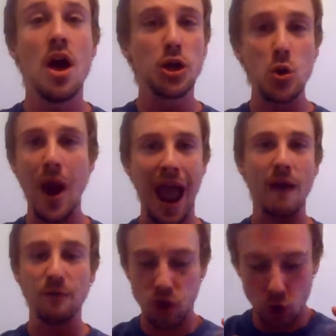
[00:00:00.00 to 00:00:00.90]
you
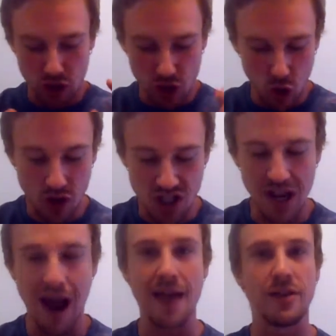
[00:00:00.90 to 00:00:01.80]
have to search
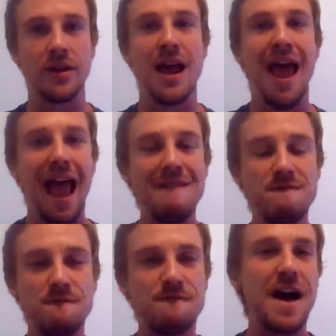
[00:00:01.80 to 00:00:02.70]
the island and